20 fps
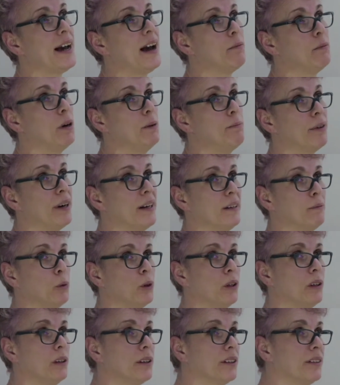how my brain
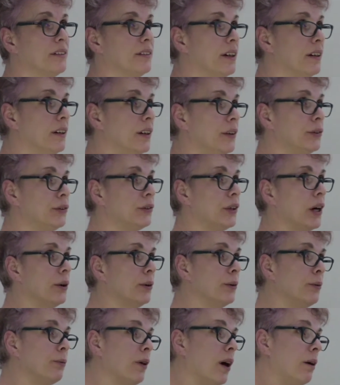works. So
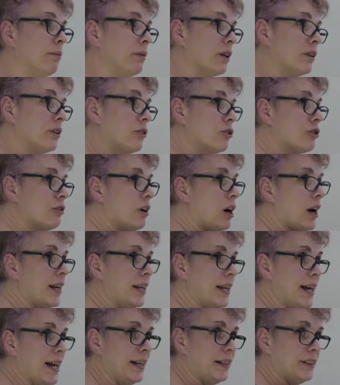I'm going to try and
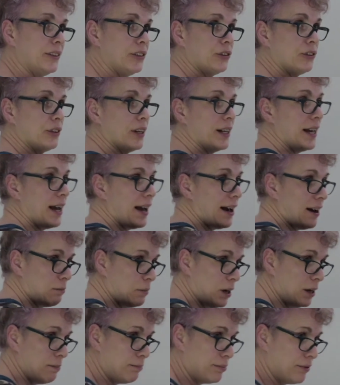illustrate how
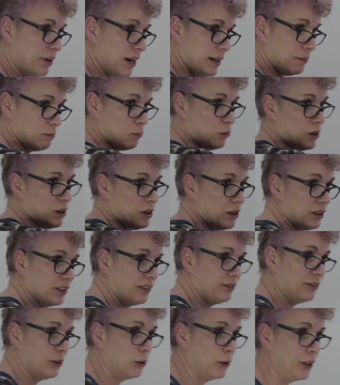my brain works
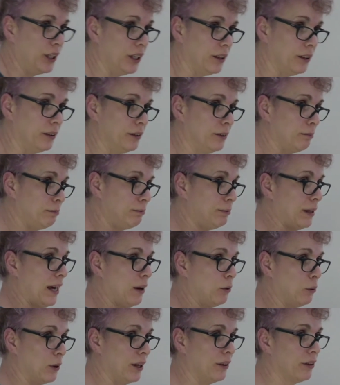for you.
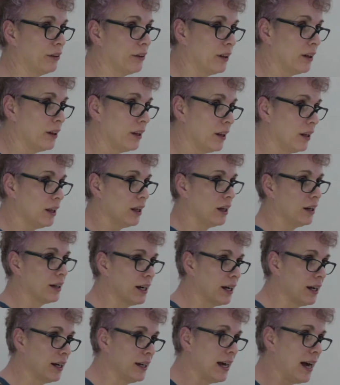Bear with.
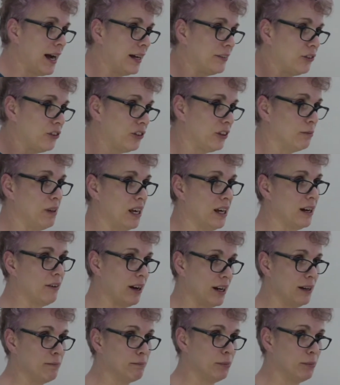Okay? And some Year 8